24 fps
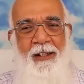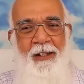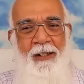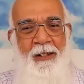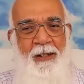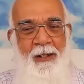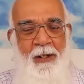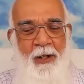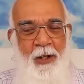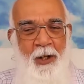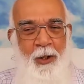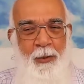
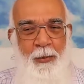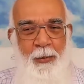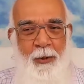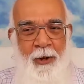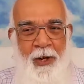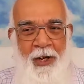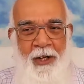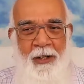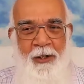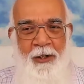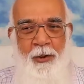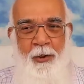Third
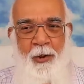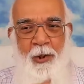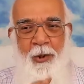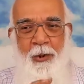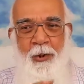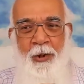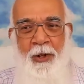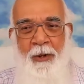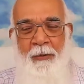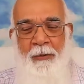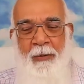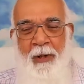point, do
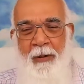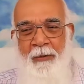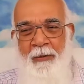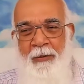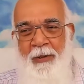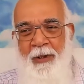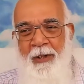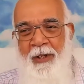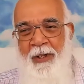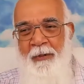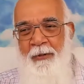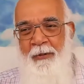you
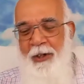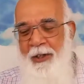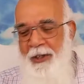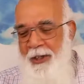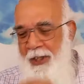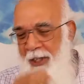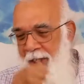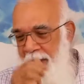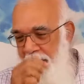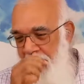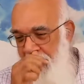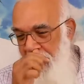remember what
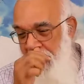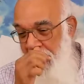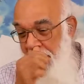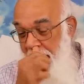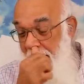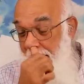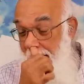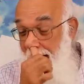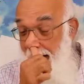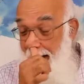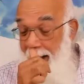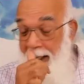he
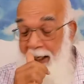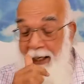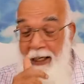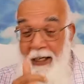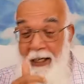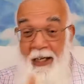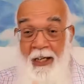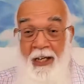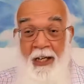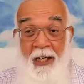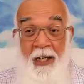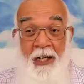said?
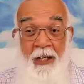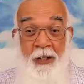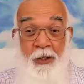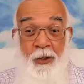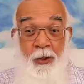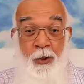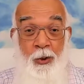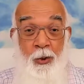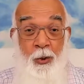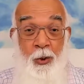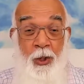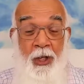He
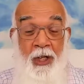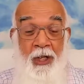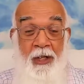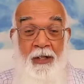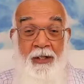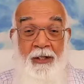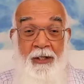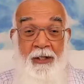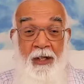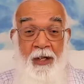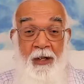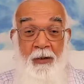is doing
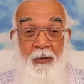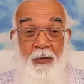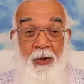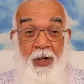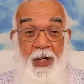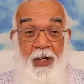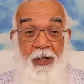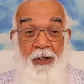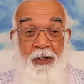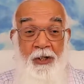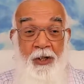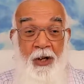
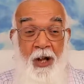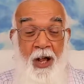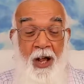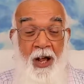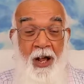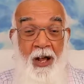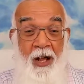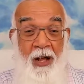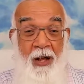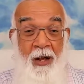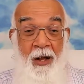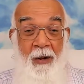
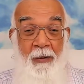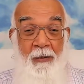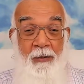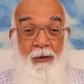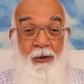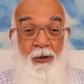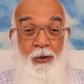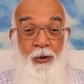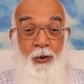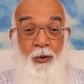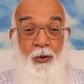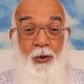
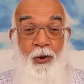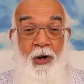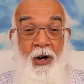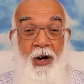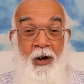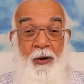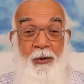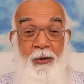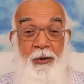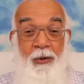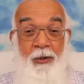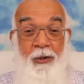Sarvesham
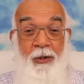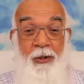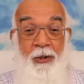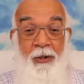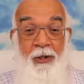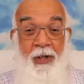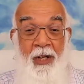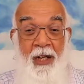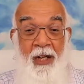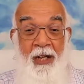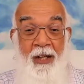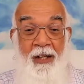throughout the
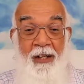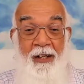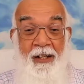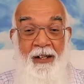day.